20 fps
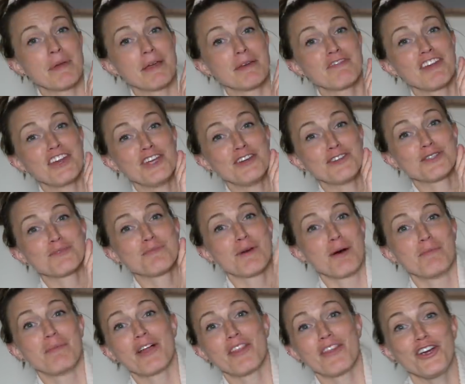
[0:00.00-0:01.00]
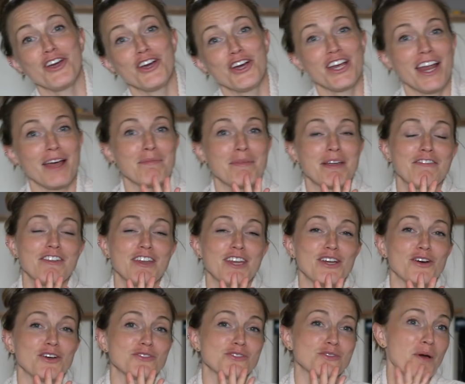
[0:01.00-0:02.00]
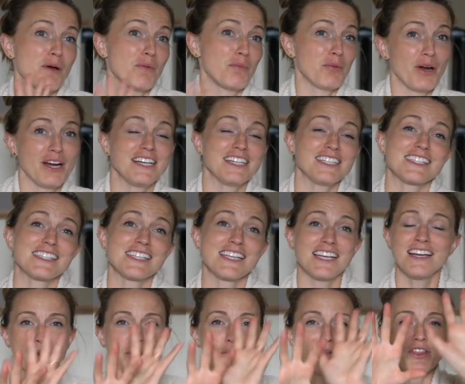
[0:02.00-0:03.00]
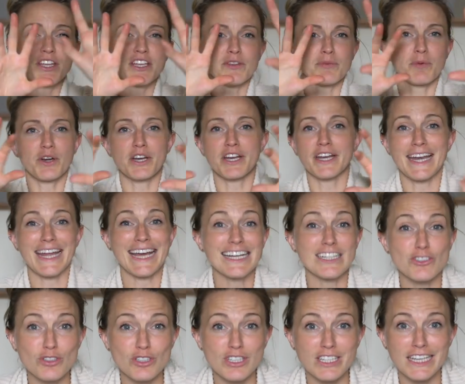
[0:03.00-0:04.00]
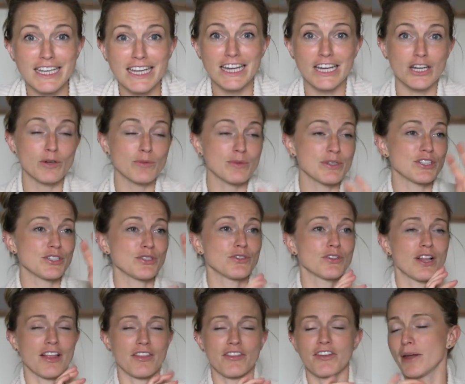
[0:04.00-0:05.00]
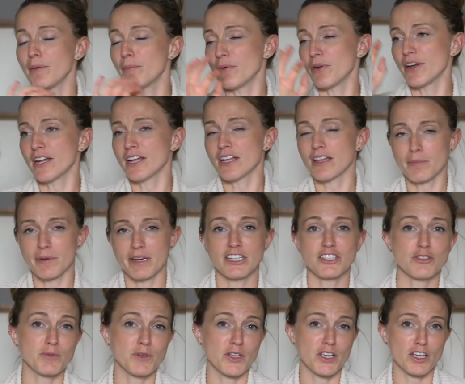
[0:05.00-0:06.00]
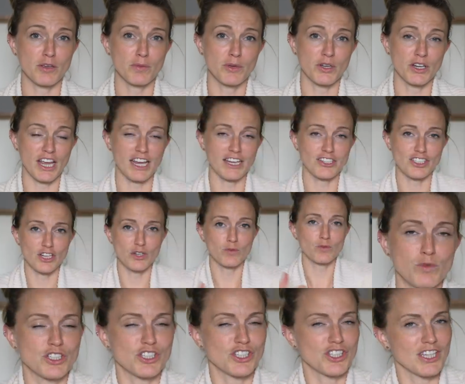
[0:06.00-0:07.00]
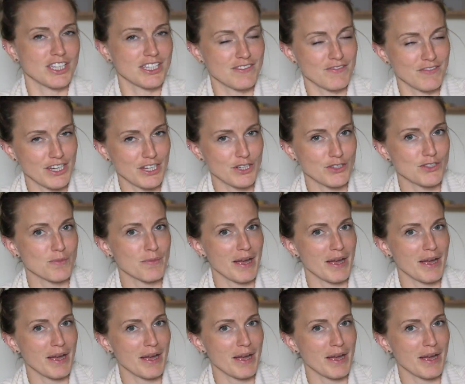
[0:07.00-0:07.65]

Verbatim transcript: make videos about motherhood, I make videos about pregnancy. We do things pretty naturally here. We do cloth diapering, elimination communication, which this video is